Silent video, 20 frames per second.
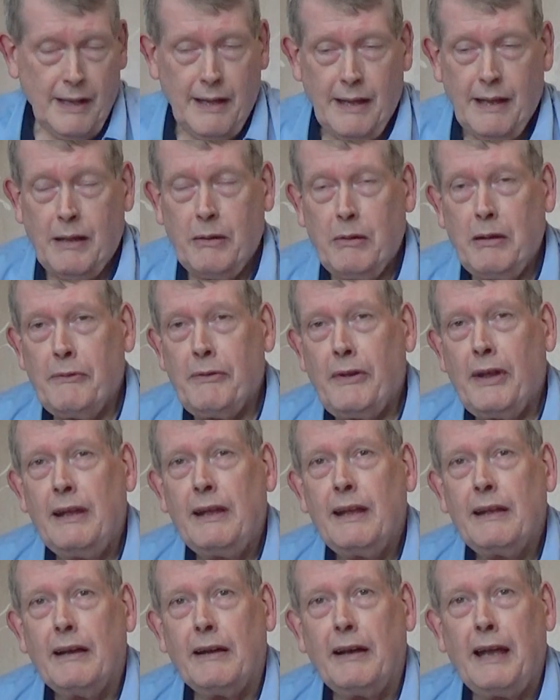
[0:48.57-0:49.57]
However,
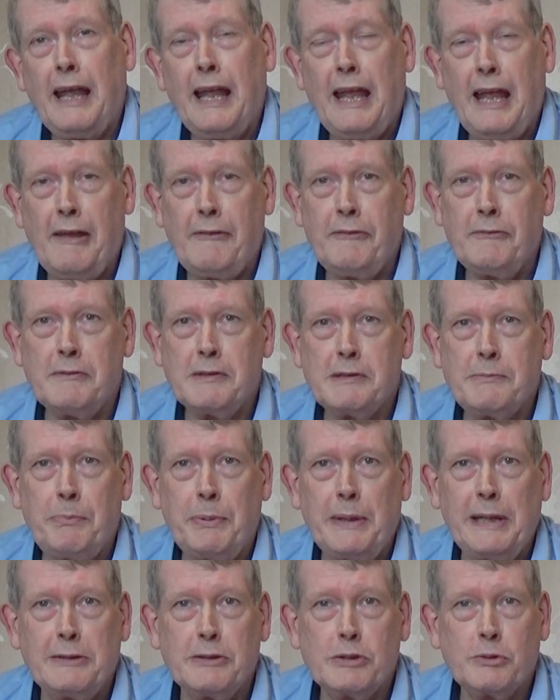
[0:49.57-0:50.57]
I haven't
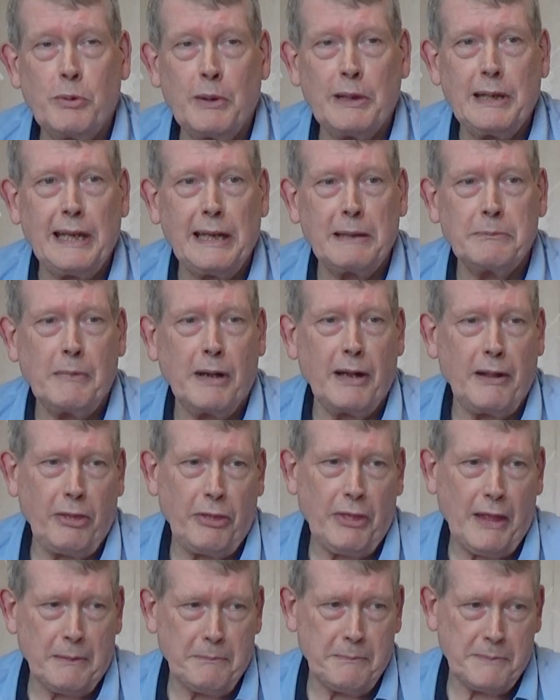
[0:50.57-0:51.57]
been twiddling my
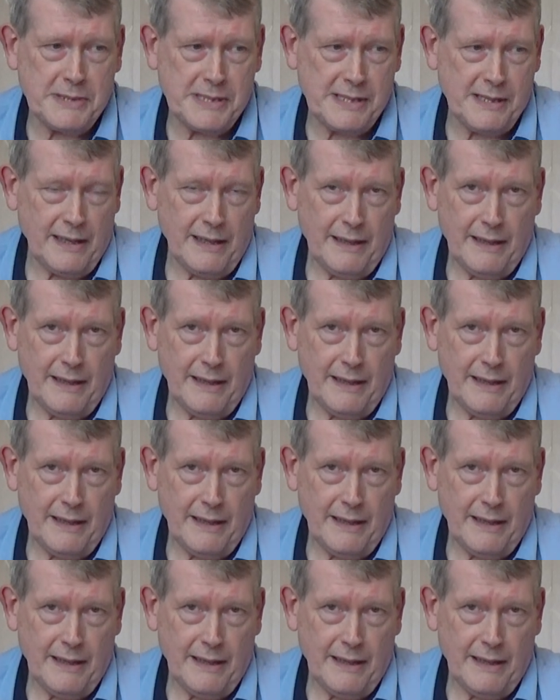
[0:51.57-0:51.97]
thumbs.